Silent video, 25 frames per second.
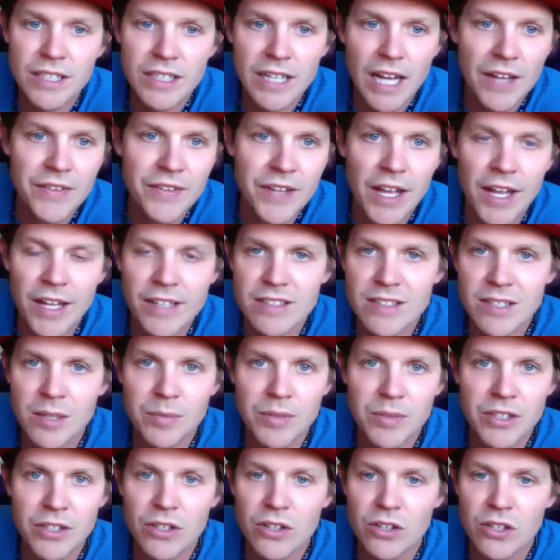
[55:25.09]
And then
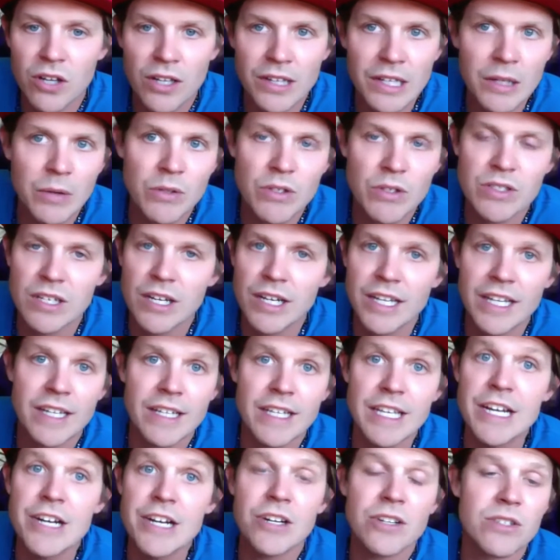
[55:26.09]
something you thought that was like
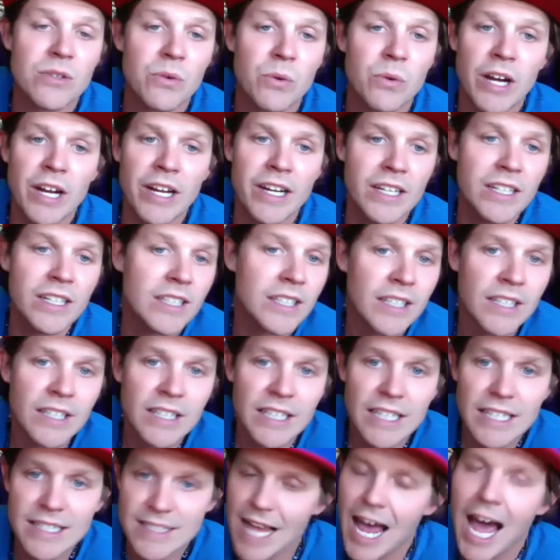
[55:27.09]
years away,
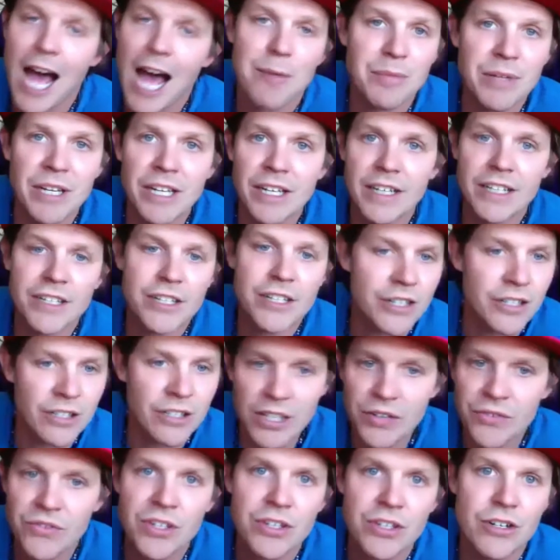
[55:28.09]
it's happening, and you're
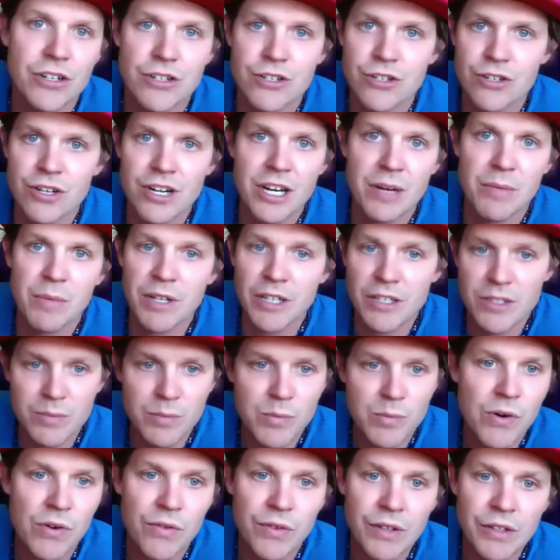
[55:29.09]
living your dream, and it's
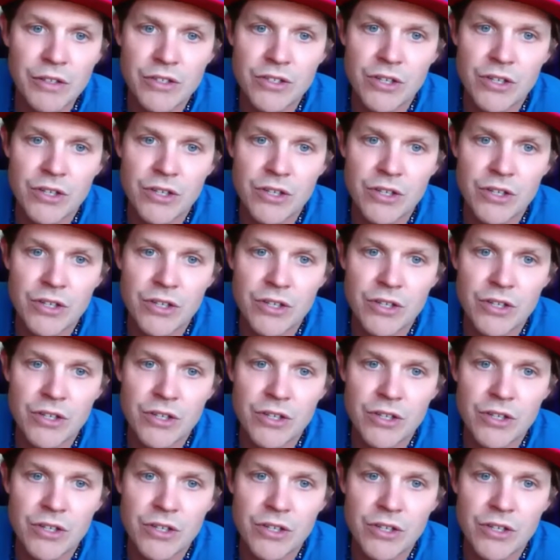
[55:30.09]
moving.